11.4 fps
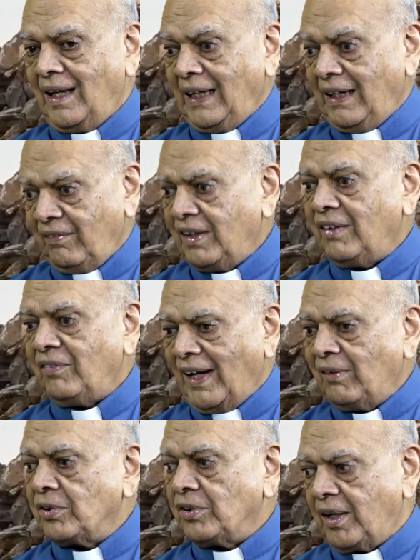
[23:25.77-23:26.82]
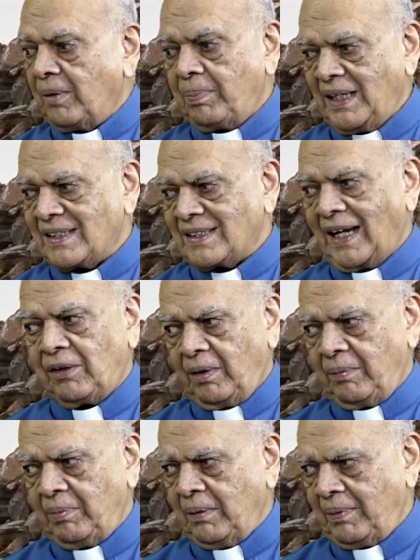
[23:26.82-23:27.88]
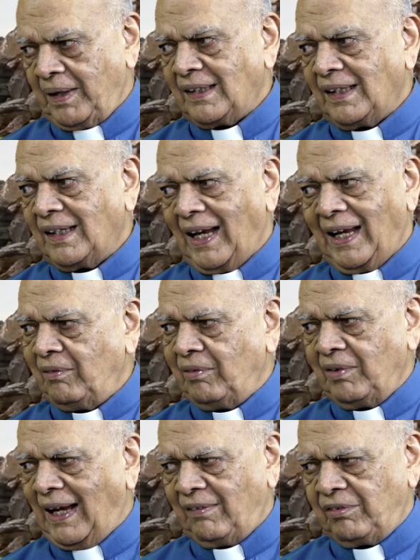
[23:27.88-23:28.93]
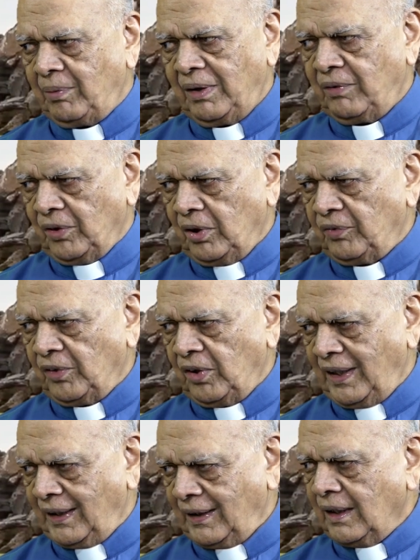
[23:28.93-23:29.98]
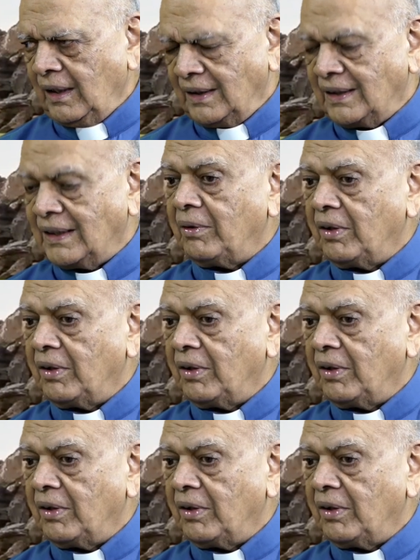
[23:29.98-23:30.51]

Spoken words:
even if I was not a priest, I could have been a brother, I will have to be following this thing.